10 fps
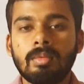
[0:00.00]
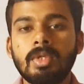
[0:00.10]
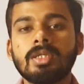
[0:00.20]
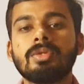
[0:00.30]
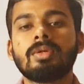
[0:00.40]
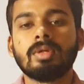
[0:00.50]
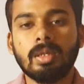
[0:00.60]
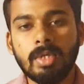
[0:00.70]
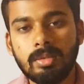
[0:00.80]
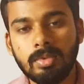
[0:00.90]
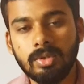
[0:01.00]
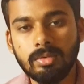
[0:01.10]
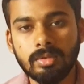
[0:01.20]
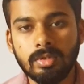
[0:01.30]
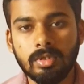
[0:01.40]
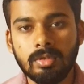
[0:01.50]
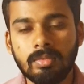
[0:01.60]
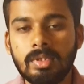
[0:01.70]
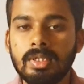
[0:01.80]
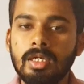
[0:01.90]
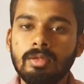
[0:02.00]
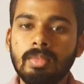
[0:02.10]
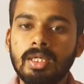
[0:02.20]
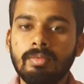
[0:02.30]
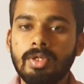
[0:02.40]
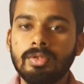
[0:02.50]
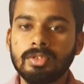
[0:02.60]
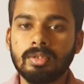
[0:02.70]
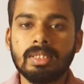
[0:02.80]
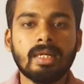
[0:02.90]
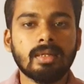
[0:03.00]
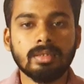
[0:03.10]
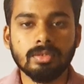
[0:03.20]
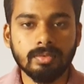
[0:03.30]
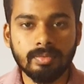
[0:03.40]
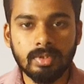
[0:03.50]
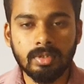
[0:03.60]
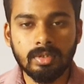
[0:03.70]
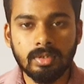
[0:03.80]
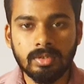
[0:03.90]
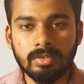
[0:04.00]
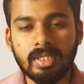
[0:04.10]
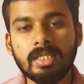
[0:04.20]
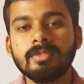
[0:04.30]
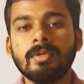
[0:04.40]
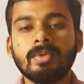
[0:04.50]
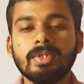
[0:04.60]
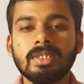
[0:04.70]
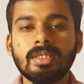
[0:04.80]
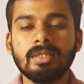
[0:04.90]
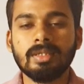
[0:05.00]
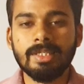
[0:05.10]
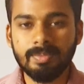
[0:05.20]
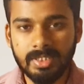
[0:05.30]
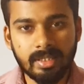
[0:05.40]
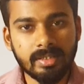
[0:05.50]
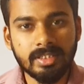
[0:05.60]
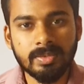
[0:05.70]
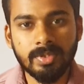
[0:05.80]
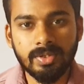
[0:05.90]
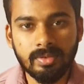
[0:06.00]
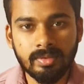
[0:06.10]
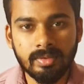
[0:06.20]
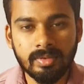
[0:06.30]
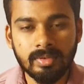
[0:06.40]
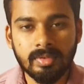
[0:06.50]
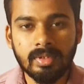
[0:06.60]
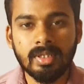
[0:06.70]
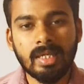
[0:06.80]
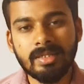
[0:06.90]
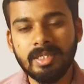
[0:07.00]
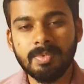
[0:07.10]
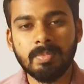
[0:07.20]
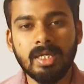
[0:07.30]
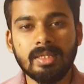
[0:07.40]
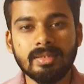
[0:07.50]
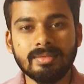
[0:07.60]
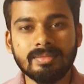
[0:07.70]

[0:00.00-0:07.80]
make sure to comment below. We will try to make videos on that also. So thanks for watching. Keep sharing this video and keep smiling.